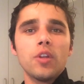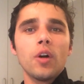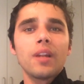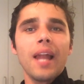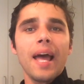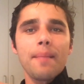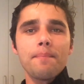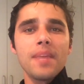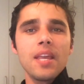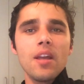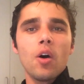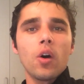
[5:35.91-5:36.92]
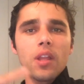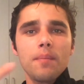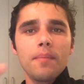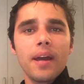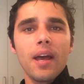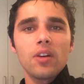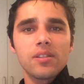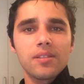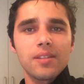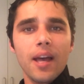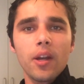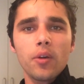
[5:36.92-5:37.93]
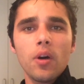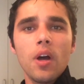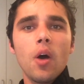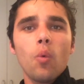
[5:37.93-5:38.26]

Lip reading: Don't let me or anybody else tell you